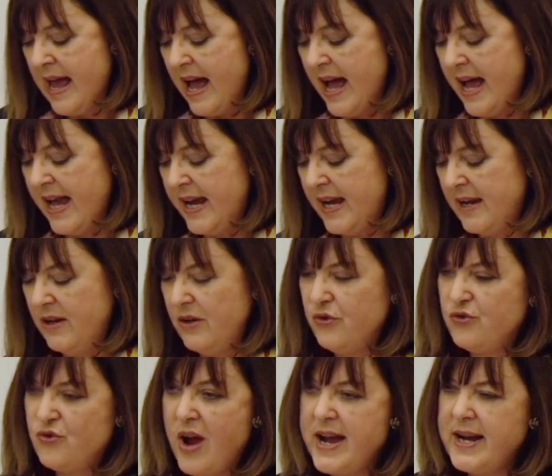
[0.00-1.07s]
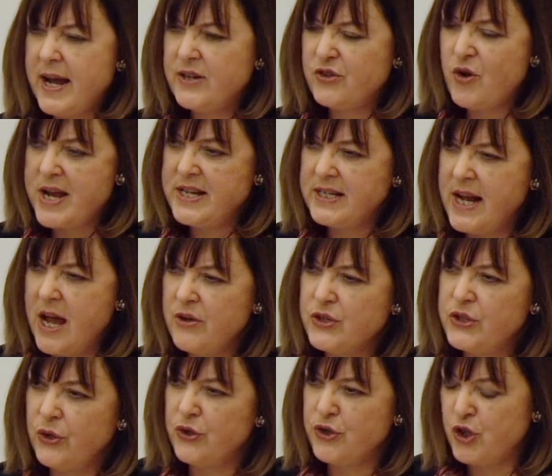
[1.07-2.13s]
I tried it
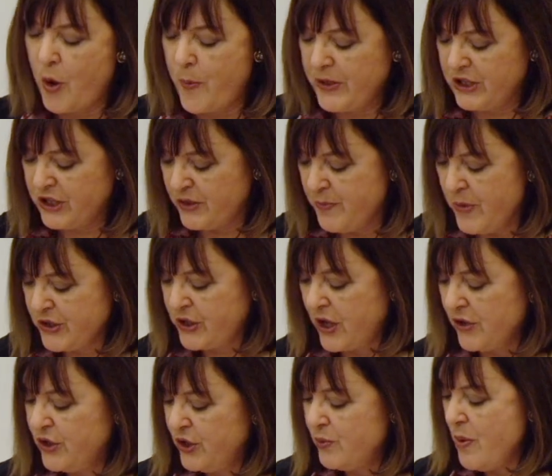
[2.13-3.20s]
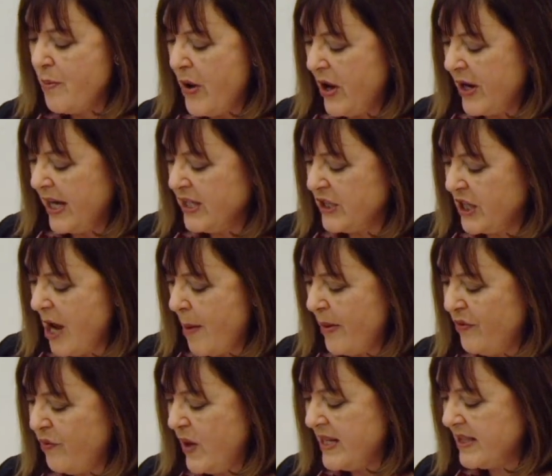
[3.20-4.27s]
out on shoppers at a Moscow supermarket a couple
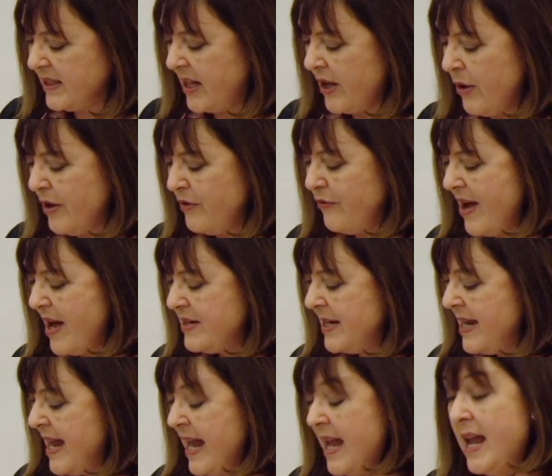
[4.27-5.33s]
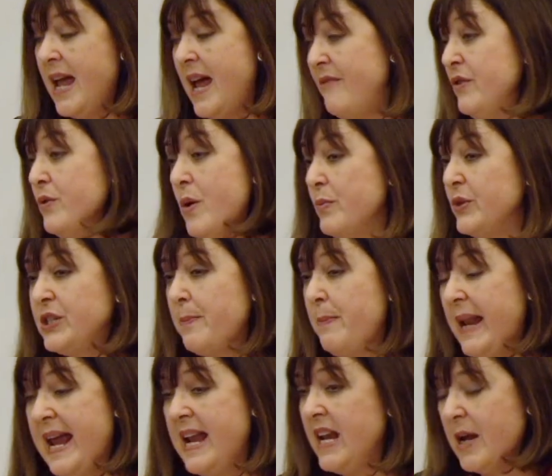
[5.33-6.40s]
of weeks ago and found everyone was
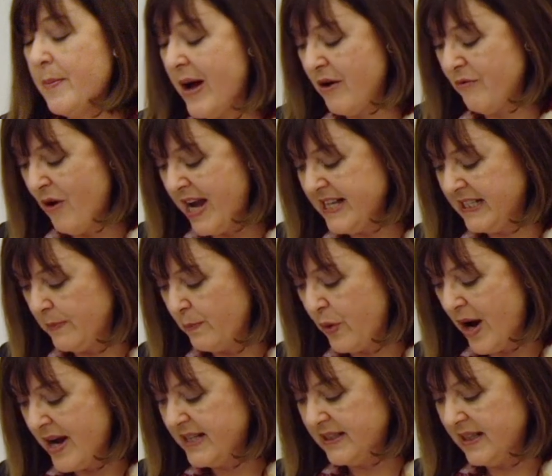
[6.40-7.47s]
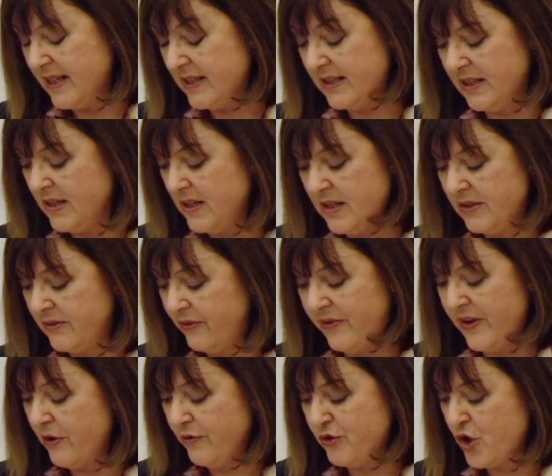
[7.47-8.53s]
complaining about rising prices and
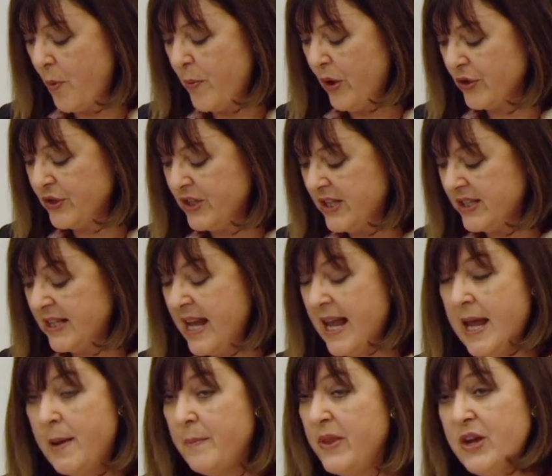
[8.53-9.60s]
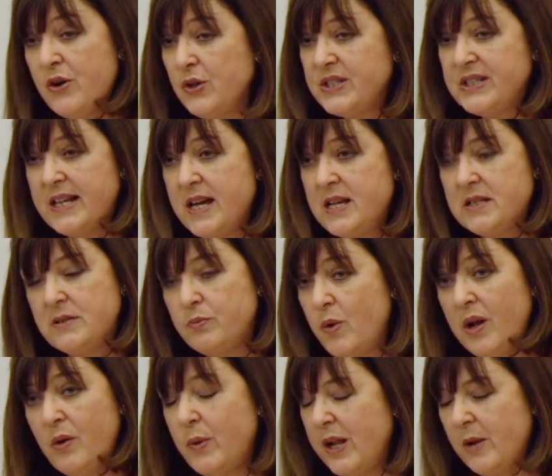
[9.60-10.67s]
fear of job losses. But they all said,
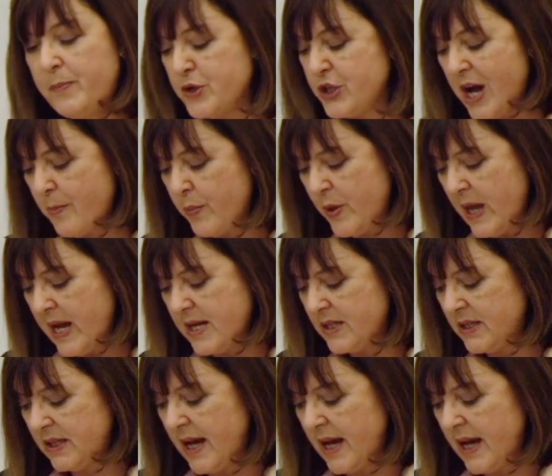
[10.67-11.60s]
well, we'll put up with it,